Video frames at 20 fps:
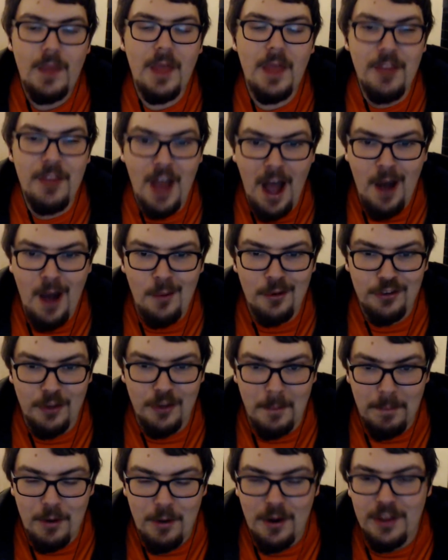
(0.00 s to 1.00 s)
The art was
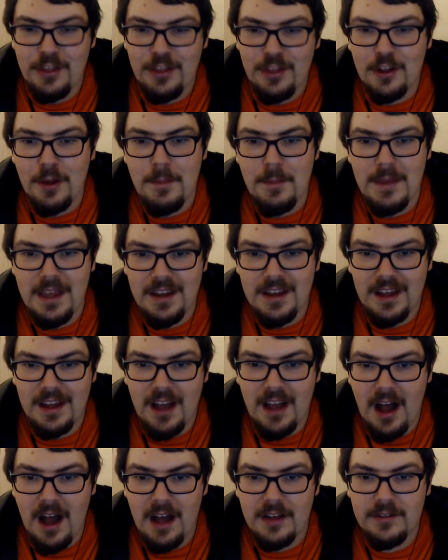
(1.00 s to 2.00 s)
on point, the comedic
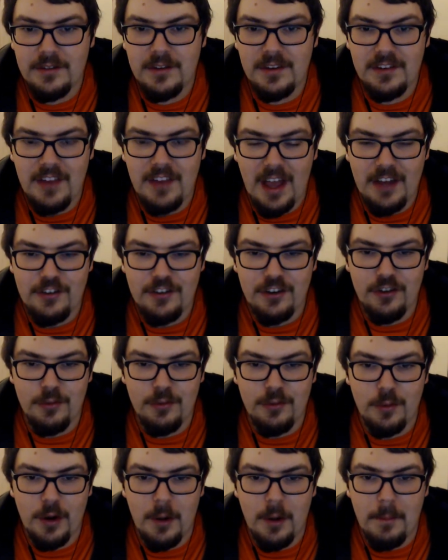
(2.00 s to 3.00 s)
art sections
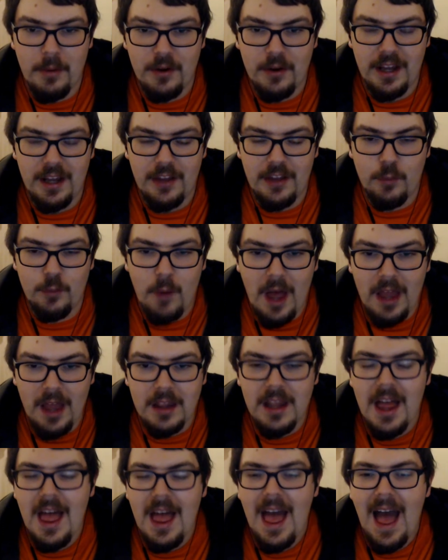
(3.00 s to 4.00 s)
were on point as
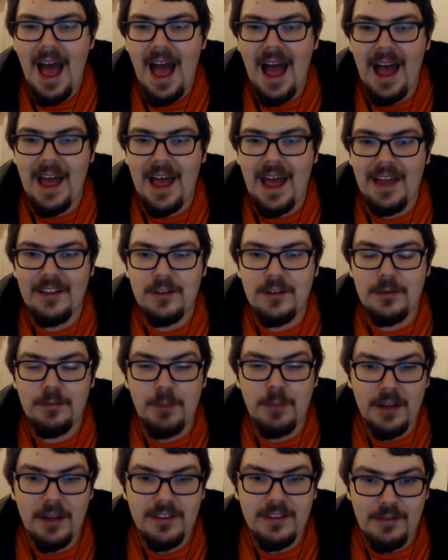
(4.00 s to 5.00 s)
well,
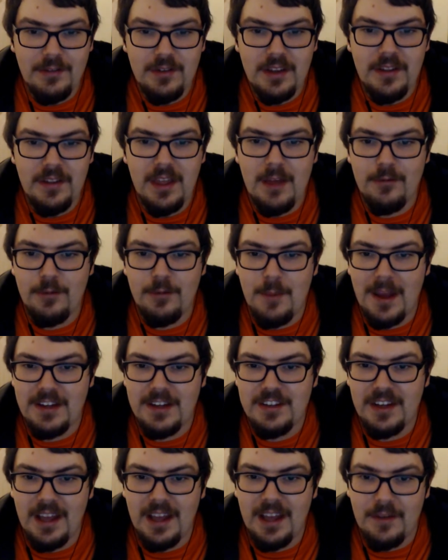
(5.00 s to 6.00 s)
but definitely the
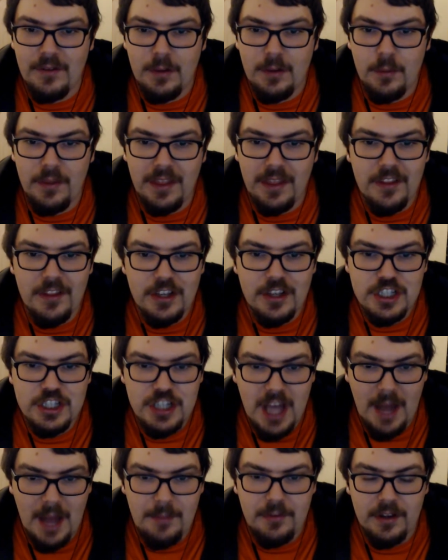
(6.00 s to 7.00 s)
information given within this
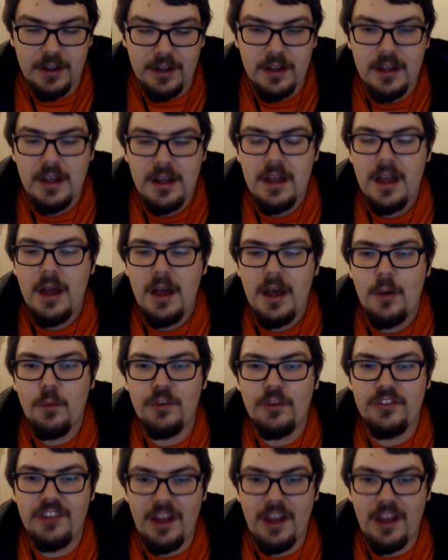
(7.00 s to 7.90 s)
chapter was